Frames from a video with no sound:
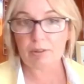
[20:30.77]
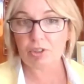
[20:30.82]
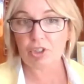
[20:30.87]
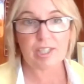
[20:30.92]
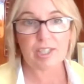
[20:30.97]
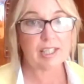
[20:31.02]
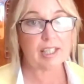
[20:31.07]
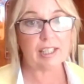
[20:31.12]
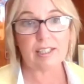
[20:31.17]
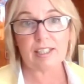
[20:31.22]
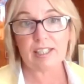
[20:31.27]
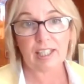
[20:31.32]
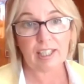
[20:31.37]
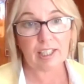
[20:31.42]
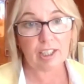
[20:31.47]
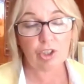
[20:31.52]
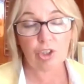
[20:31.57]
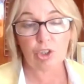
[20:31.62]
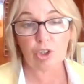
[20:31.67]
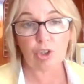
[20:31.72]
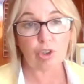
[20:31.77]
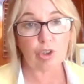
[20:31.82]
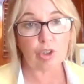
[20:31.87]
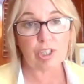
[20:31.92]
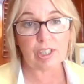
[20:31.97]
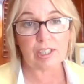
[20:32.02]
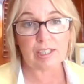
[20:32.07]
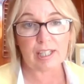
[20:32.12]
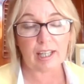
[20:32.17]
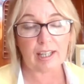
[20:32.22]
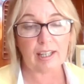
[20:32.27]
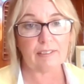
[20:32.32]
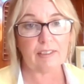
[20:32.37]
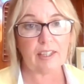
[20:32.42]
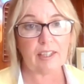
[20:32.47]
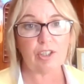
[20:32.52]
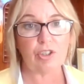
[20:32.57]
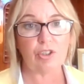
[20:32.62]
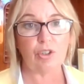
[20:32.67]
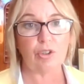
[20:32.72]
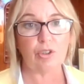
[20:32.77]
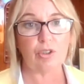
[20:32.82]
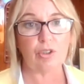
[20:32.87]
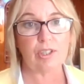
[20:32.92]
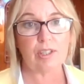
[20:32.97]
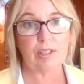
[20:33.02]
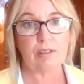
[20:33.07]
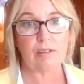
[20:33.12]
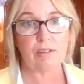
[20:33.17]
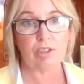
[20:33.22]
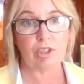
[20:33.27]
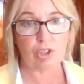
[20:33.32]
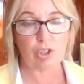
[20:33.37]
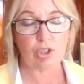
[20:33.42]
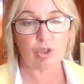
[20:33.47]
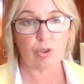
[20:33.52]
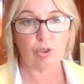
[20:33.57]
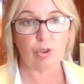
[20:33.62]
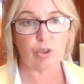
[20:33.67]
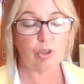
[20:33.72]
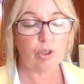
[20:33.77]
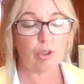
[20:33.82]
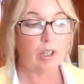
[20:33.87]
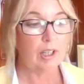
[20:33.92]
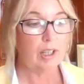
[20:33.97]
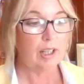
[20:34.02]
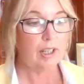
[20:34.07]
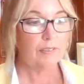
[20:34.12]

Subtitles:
just continue to take their dogs to shore.